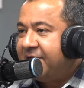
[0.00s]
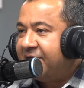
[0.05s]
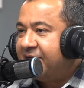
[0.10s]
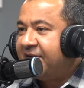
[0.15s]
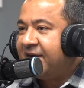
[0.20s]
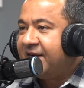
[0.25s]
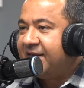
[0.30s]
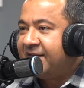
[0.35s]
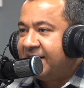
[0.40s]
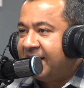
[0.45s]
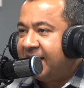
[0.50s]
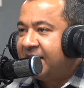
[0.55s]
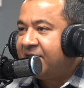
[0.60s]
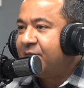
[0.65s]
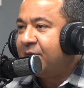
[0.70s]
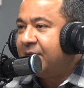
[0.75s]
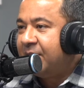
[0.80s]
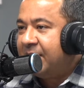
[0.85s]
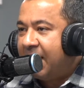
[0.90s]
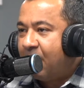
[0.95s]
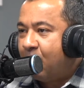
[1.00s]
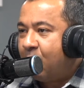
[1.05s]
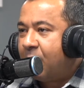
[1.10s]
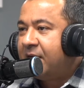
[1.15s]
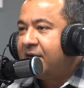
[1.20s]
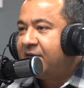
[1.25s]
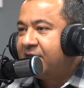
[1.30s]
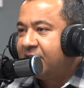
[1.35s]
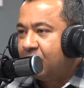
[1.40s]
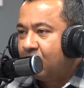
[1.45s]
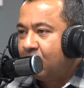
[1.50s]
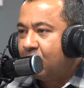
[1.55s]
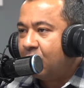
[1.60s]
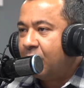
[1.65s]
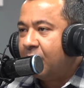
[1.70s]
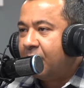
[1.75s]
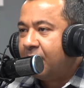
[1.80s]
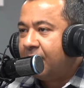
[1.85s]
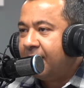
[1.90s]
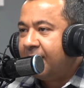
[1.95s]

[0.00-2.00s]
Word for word: success with that one store,